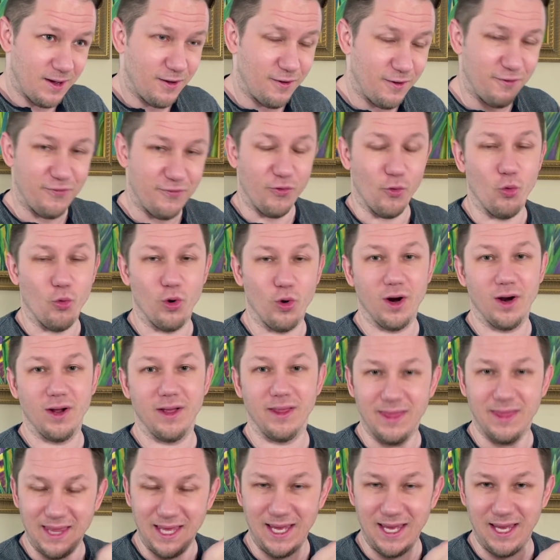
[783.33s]

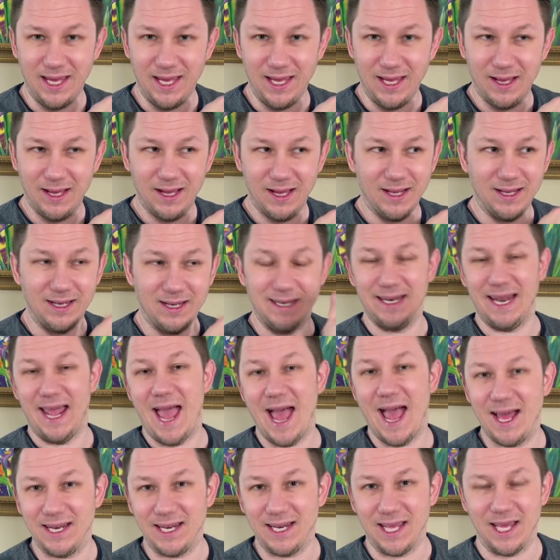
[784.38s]
for the
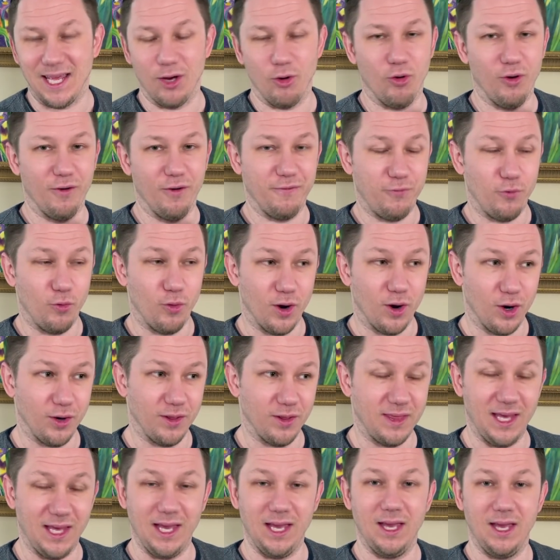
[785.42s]
nanny or for
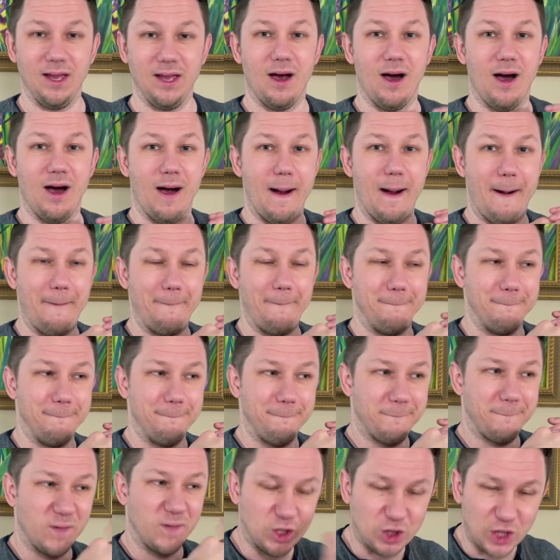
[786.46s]
the um,
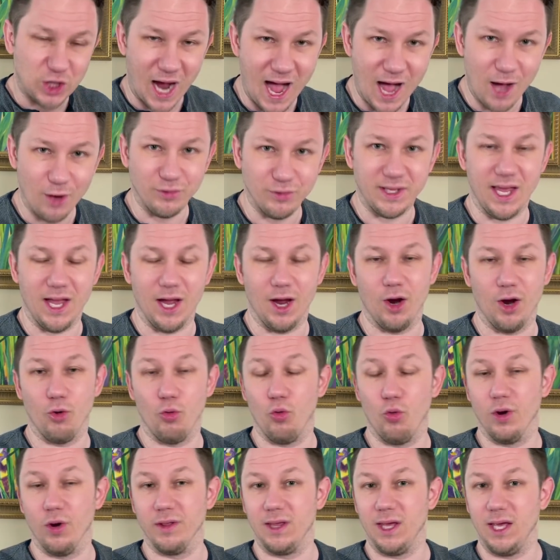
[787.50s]
childcare
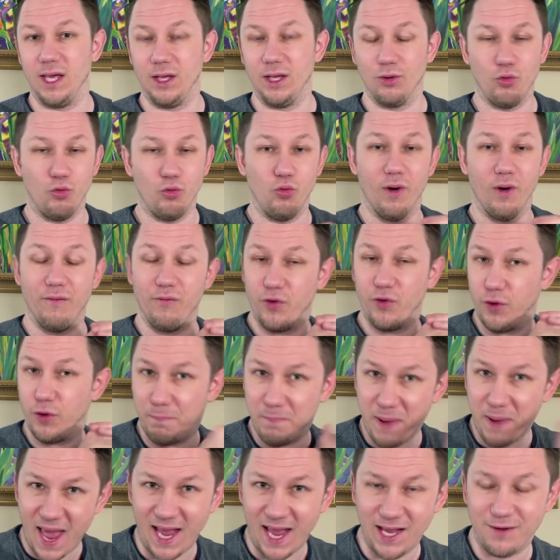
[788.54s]
or the whoever you
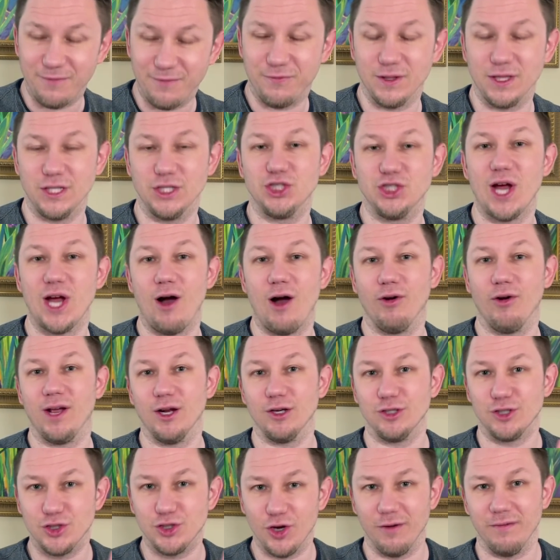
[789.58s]
paid for the
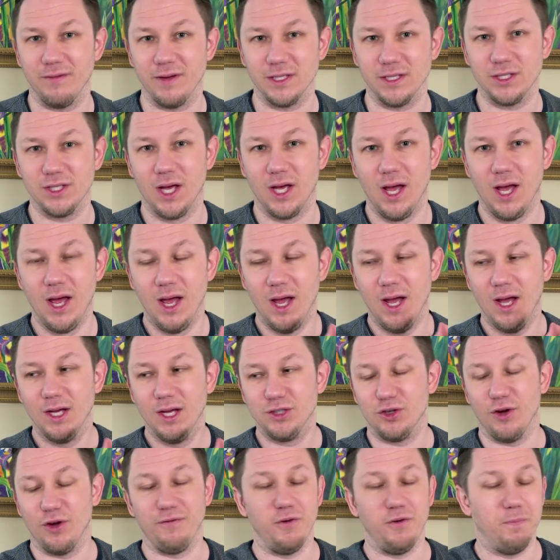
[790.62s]
childcare service.
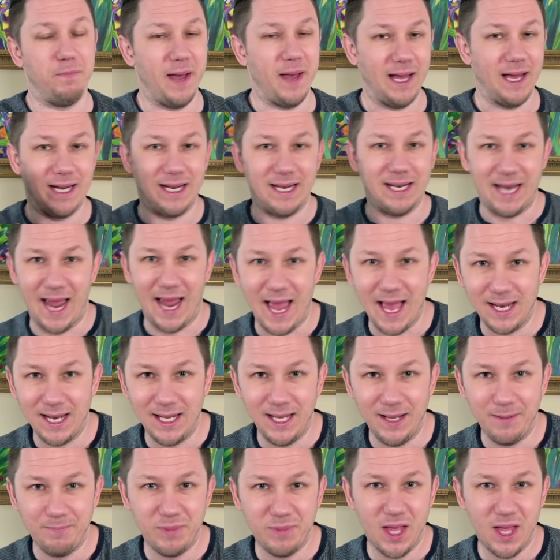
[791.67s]
So if you paid a
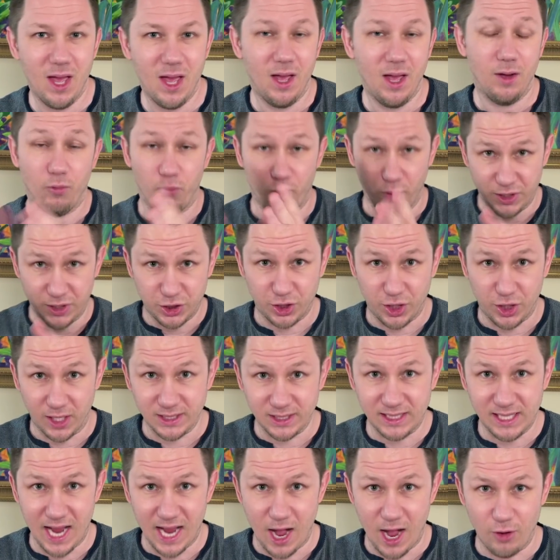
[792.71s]
nanny, which
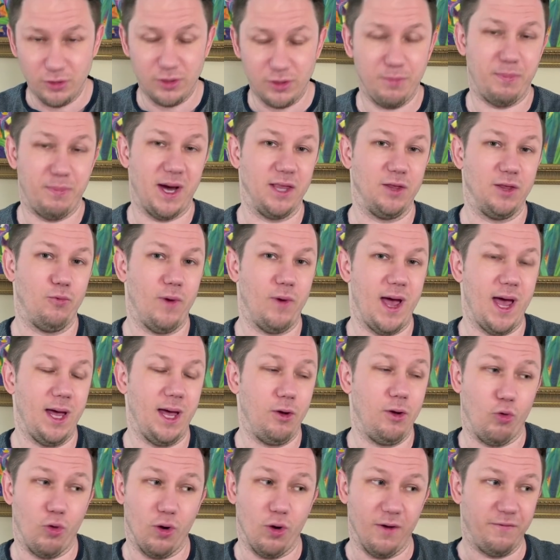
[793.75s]
does count, by the
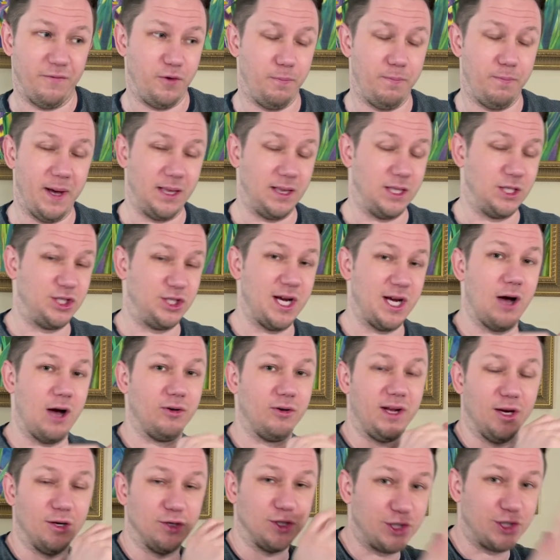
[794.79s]
way, or if you paid the
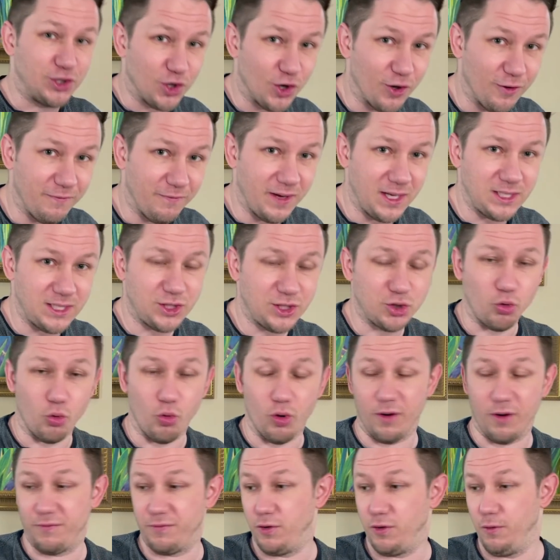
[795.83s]
childcare service,
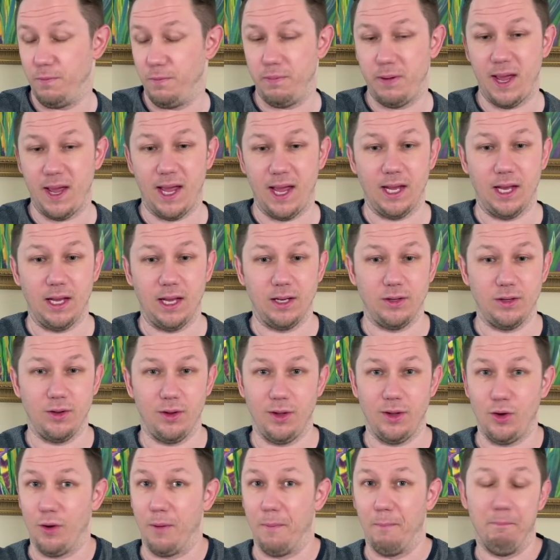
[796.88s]
or if you paid
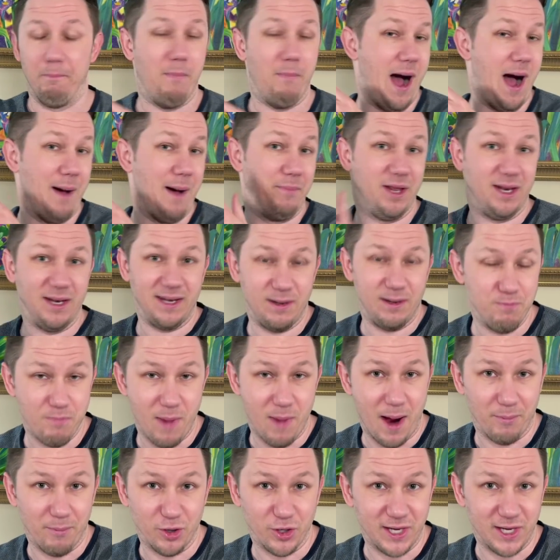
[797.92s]
your mom and
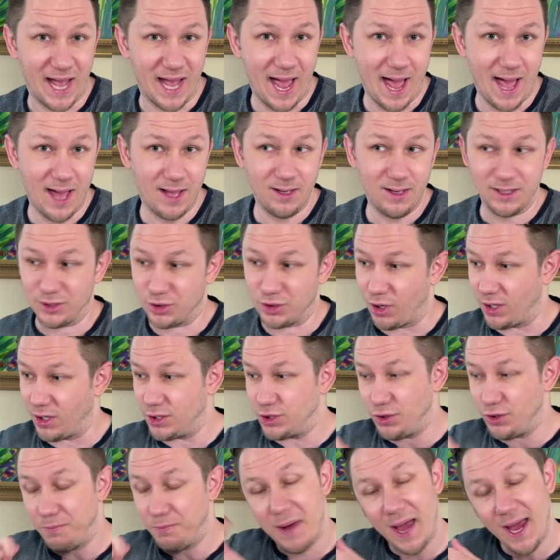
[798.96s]
mom or dad, as long
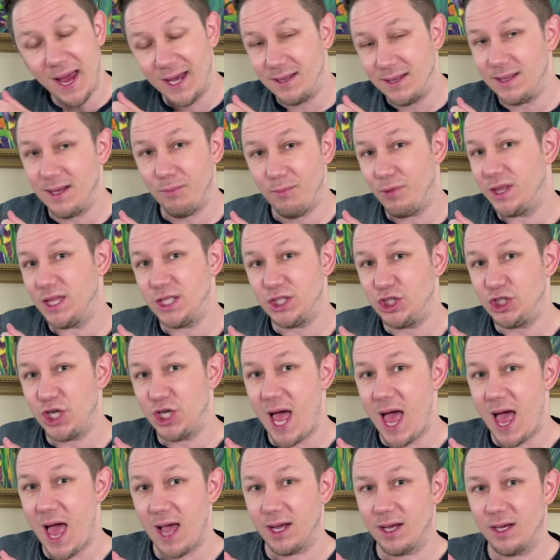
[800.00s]
as you paid them with a
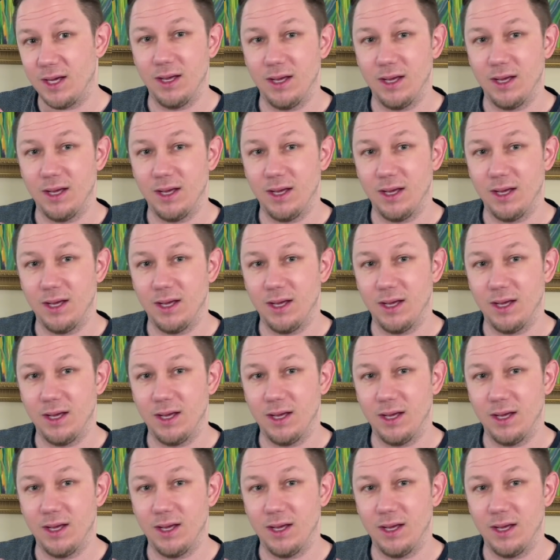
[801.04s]
check,